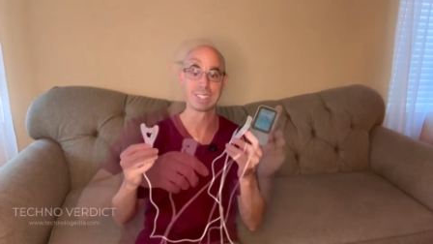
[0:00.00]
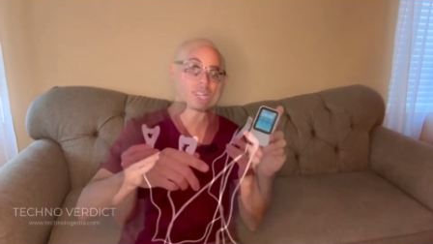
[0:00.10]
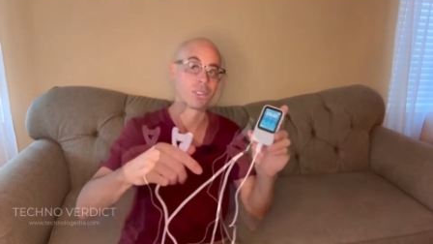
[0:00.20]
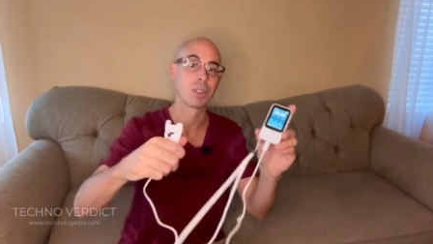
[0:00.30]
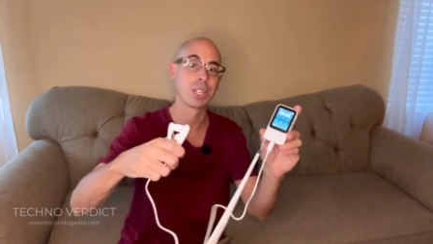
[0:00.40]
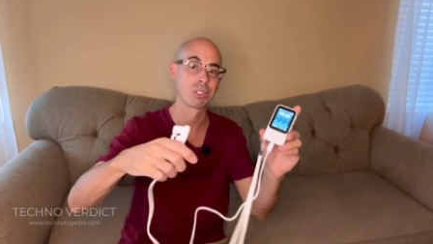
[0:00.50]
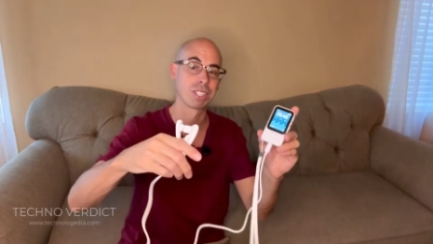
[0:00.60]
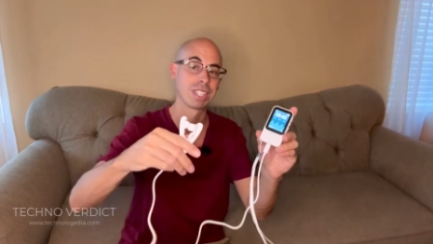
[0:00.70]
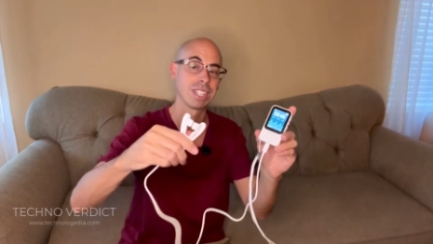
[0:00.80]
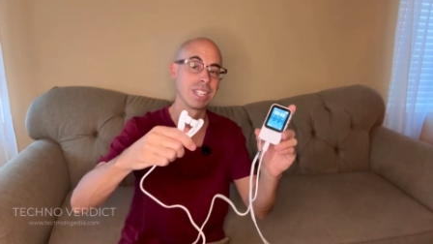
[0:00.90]
If you're
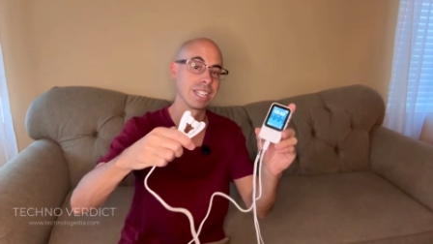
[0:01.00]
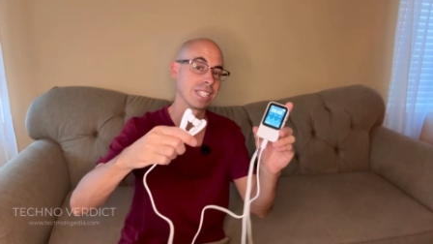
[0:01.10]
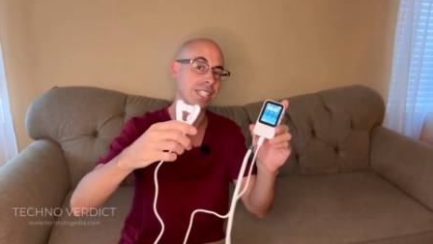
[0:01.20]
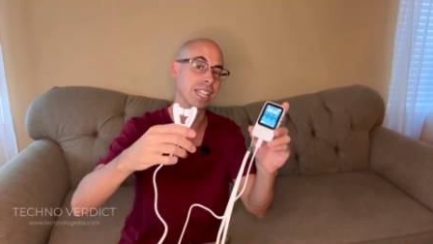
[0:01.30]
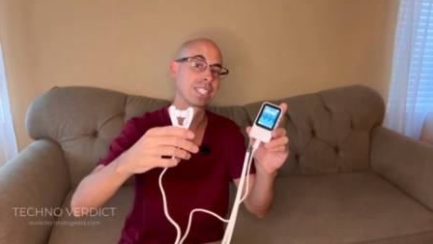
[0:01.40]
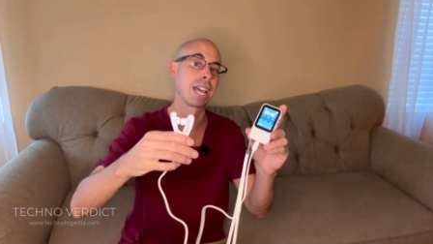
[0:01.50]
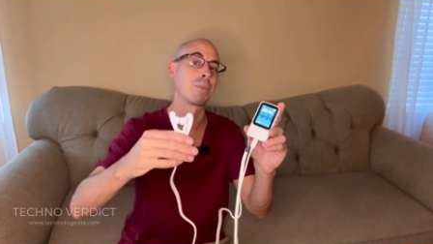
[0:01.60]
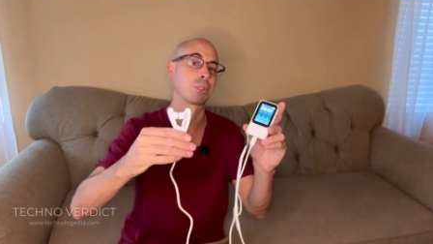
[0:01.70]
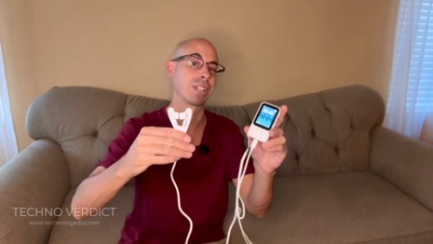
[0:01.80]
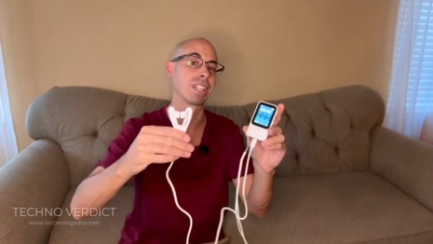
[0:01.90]
interested in a
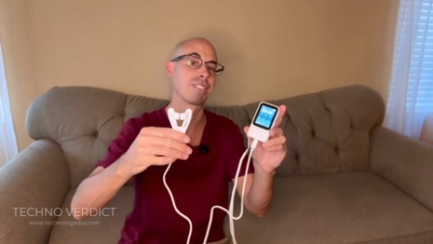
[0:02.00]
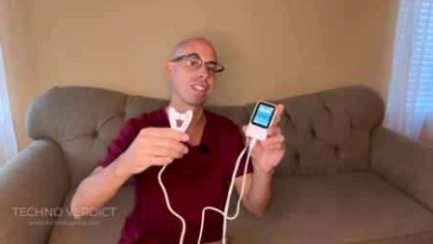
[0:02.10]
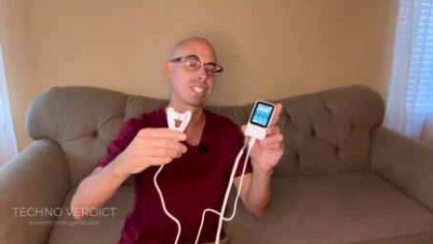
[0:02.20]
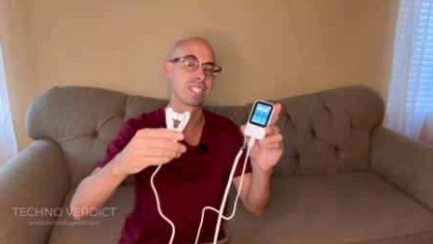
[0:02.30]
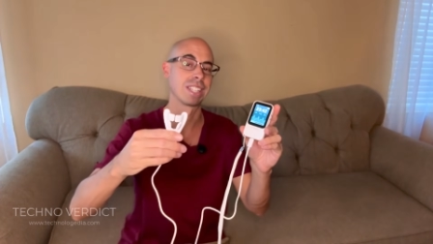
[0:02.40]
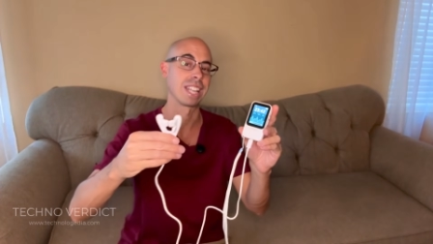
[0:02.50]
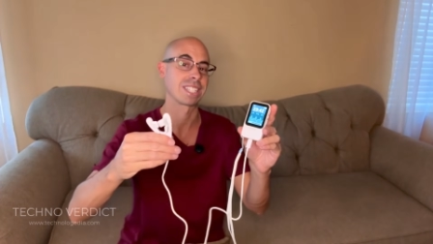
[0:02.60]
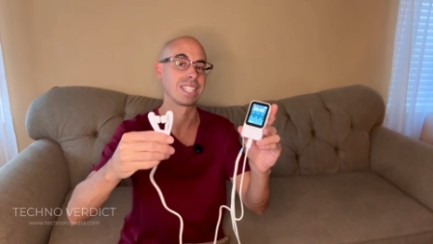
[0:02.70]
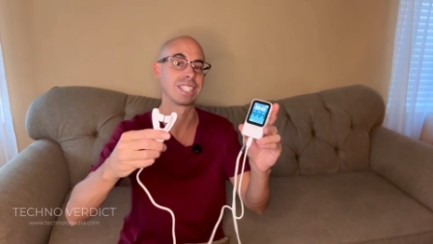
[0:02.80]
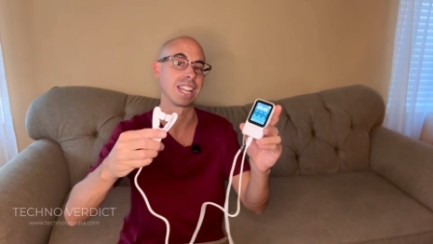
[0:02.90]
daytime training device
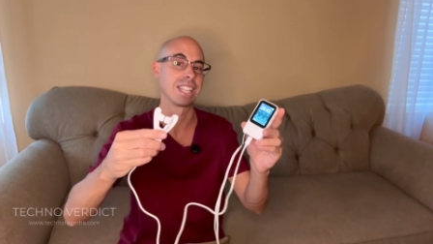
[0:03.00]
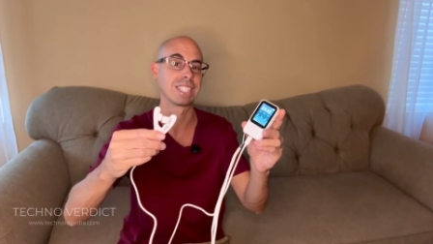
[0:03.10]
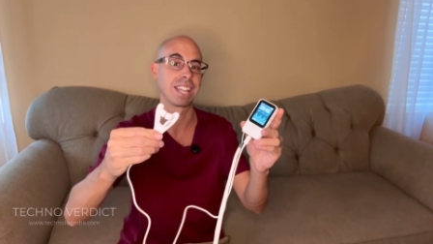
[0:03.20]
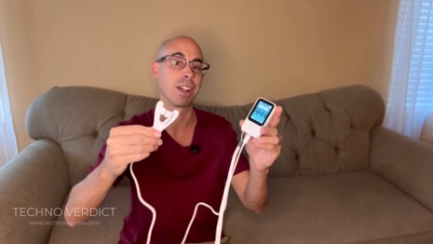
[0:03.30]
that's intended to